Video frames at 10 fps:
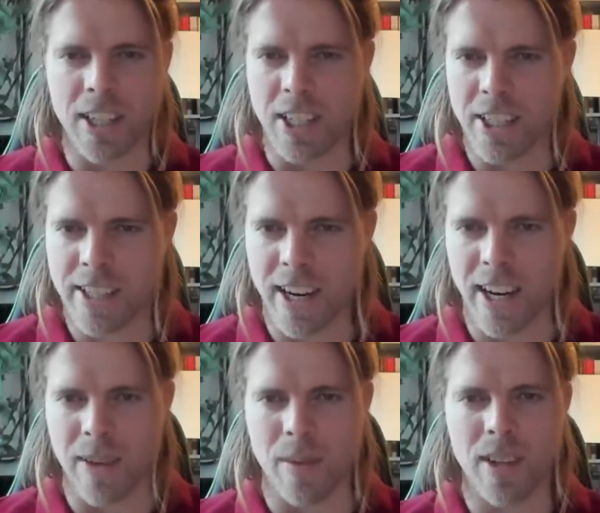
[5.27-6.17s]
It is
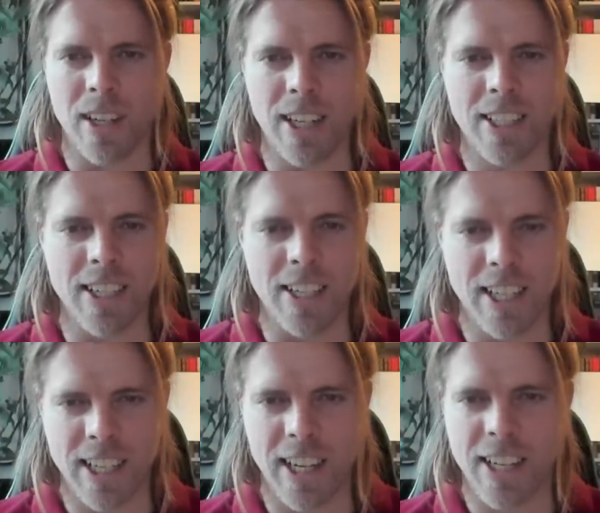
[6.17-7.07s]
time, it is
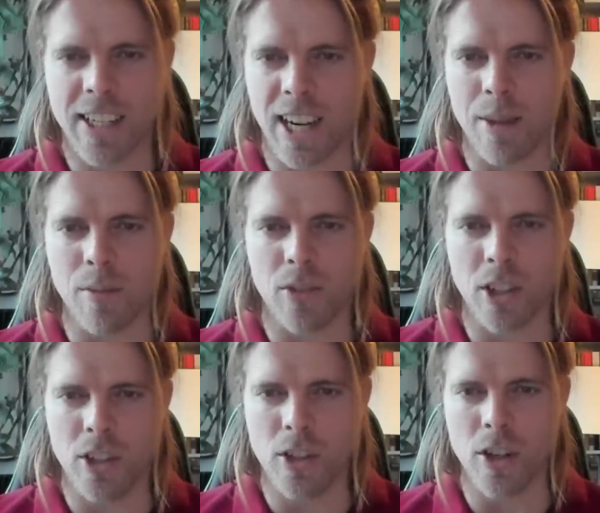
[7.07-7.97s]
yet again time for
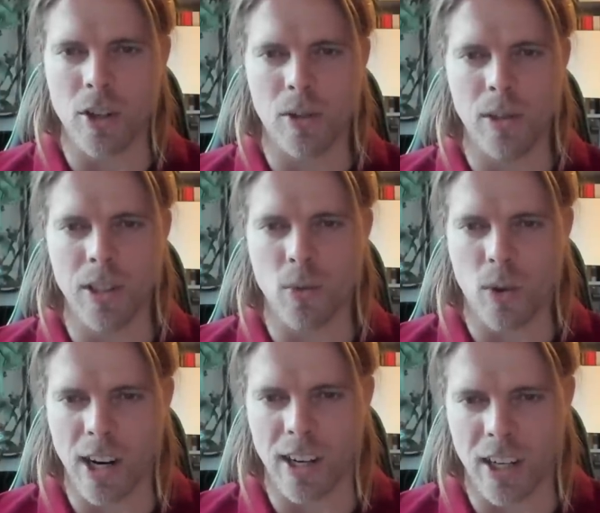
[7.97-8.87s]
a good old
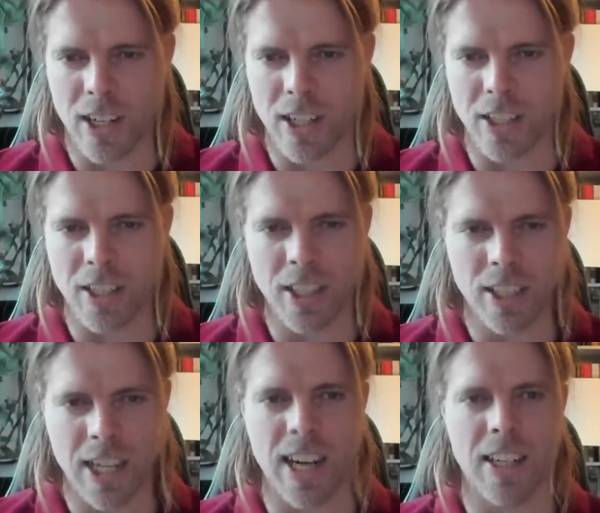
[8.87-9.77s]
Wild Hunt
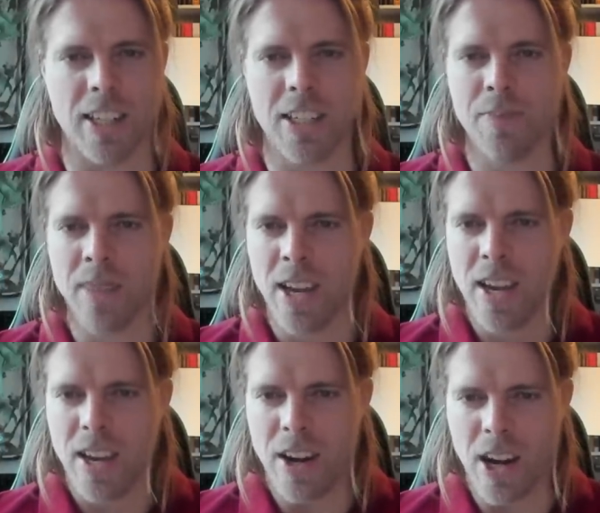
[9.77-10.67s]
challenge.
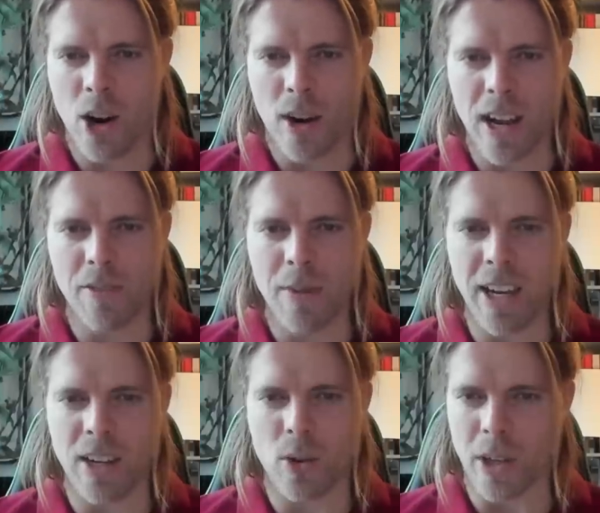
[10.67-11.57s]
Now, I have
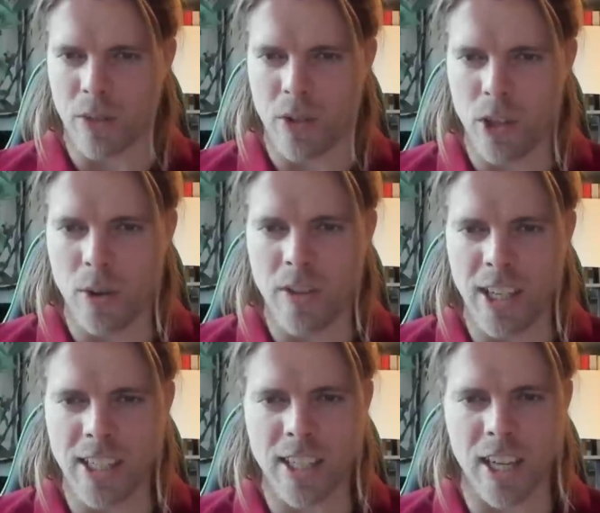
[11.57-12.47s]
made quite a few of
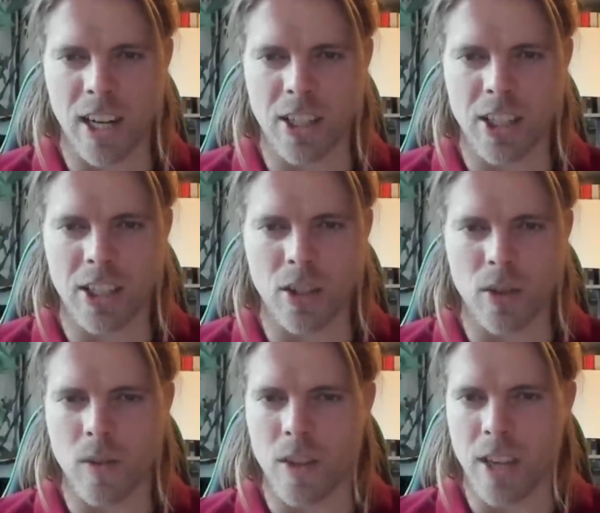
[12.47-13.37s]
these challenges
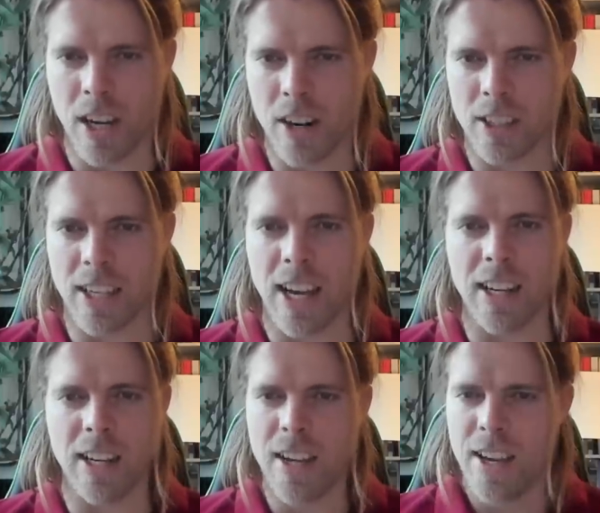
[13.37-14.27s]
over the years,
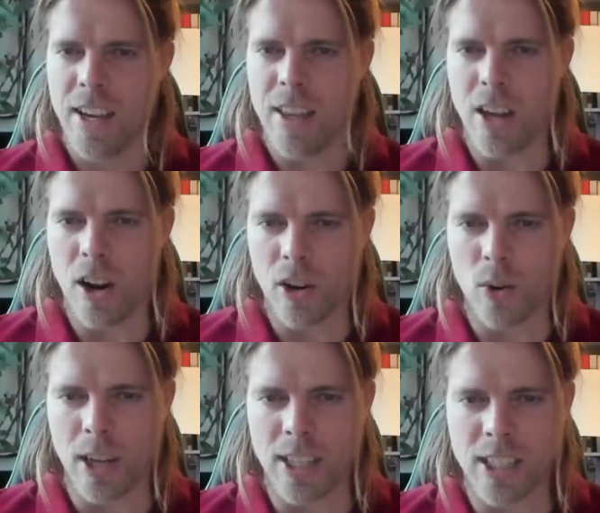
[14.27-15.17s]
and they are
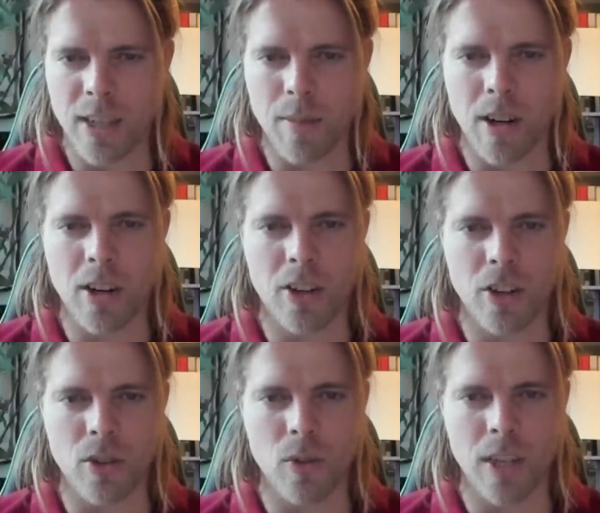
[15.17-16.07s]
quite similar
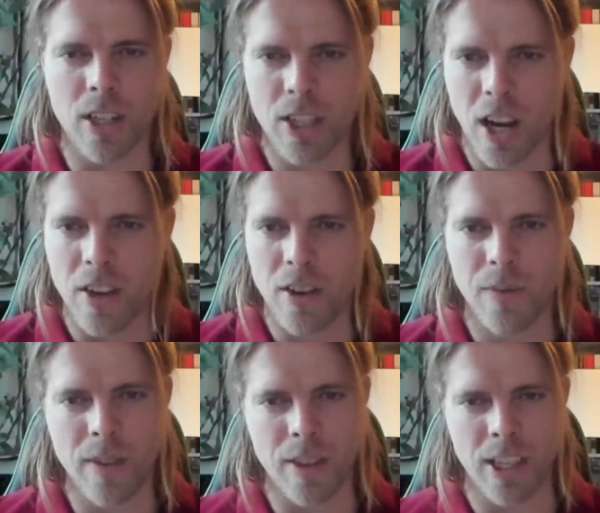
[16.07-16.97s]
to each
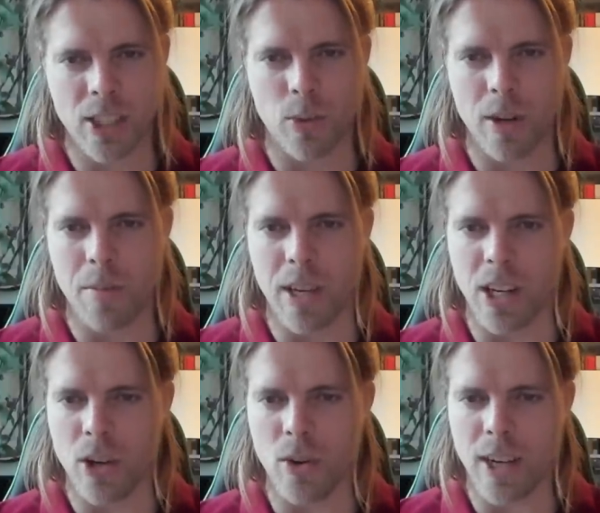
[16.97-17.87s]
other, this one
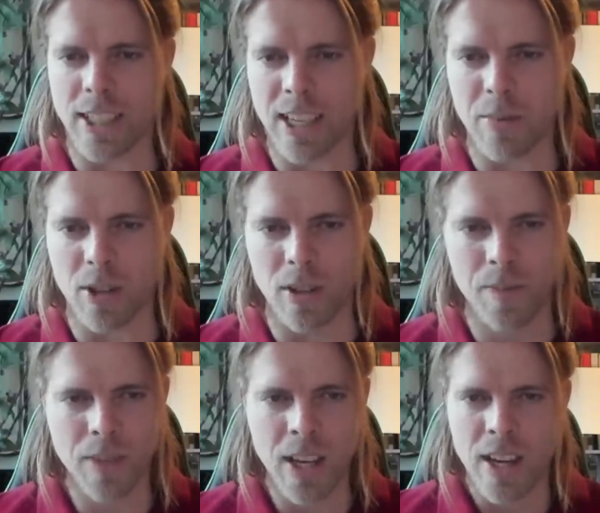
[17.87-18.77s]
being no exception.